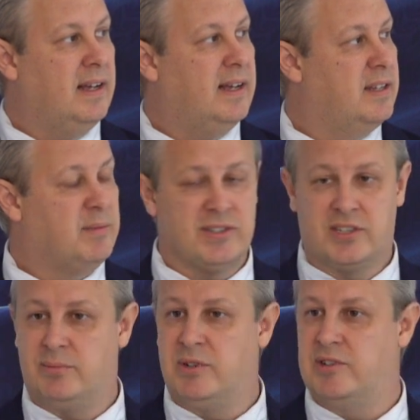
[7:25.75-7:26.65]
And the most
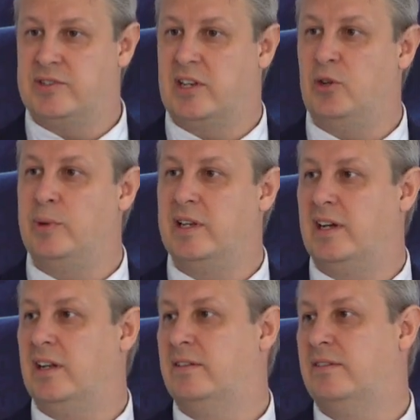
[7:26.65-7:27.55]
common was the
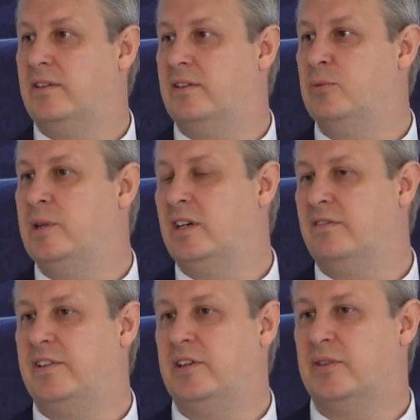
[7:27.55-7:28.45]
luminal
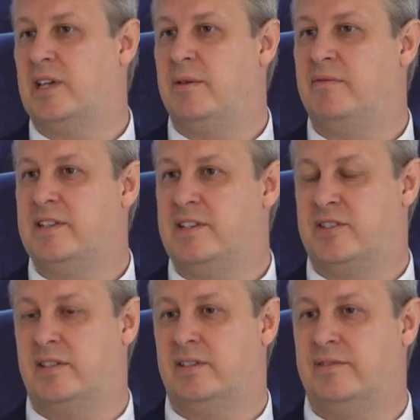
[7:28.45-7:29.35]
phenotype,
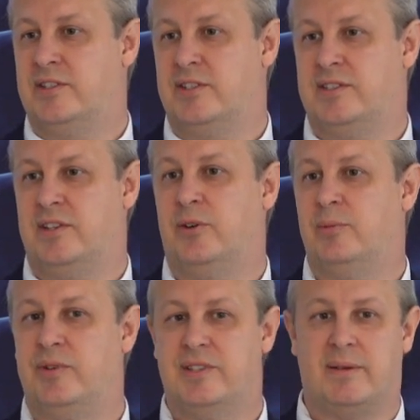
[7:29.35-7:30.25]
which is the
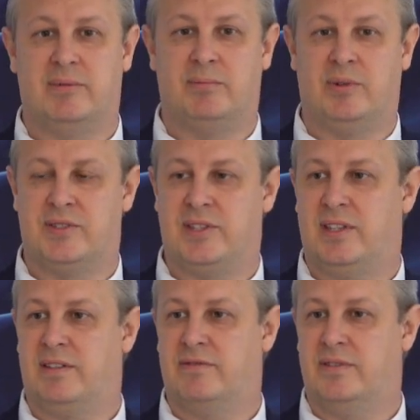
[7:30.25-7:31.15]
hormone receptor
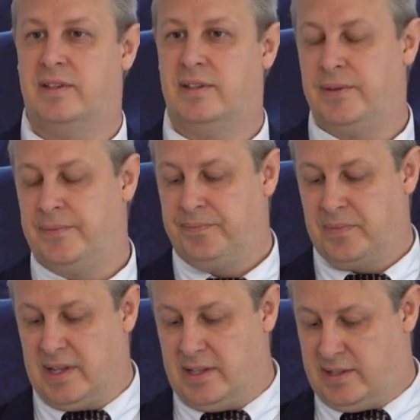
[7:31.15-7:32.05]
positive.
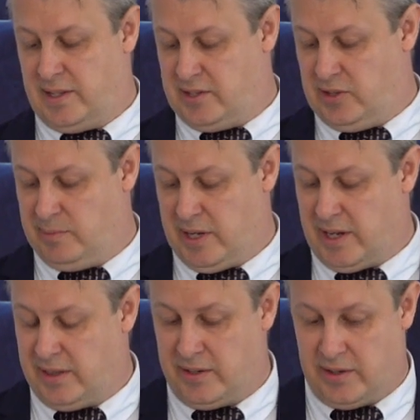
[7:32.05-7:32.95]
It could be
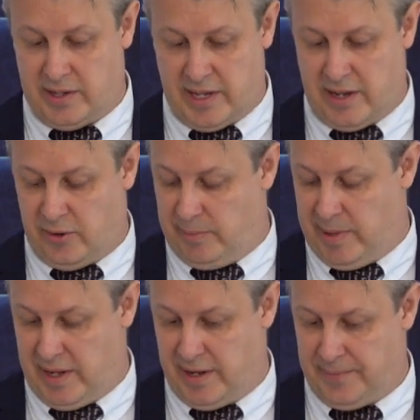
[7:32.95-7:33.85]
either A or
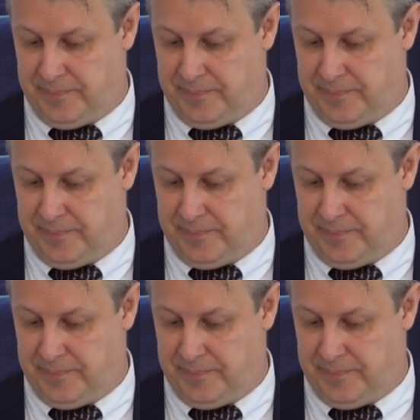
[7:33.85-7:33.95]
B.